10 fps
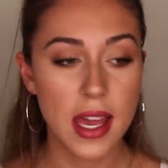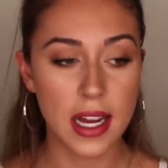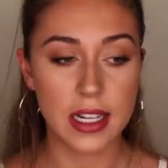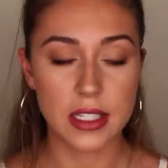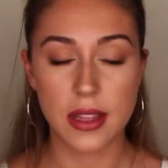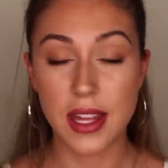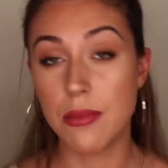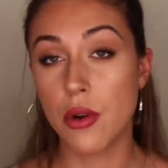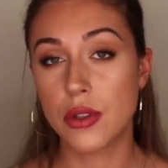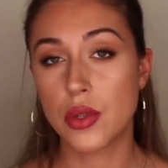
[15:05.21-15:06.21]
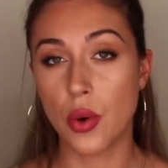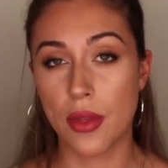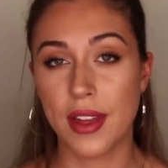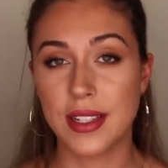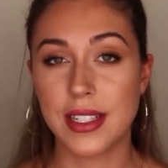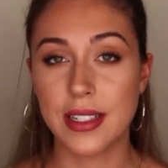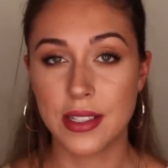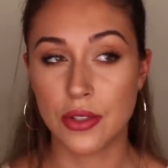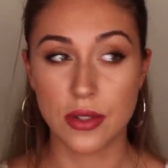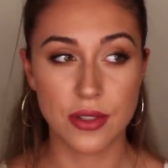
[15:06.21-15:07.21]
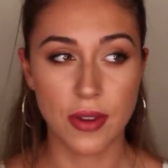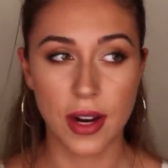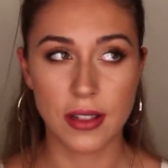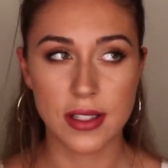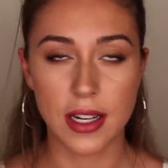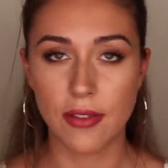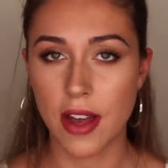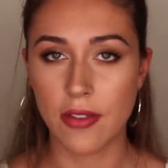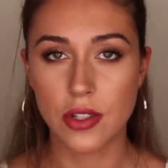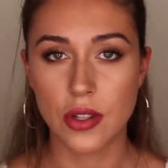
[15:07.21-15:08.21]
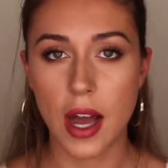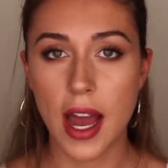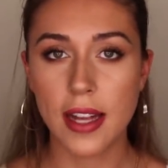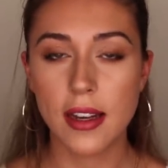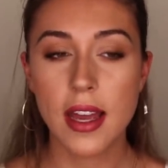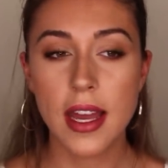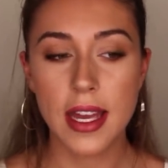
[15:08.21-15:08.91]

It is the most authentic citrus fragrance that I've ever tried.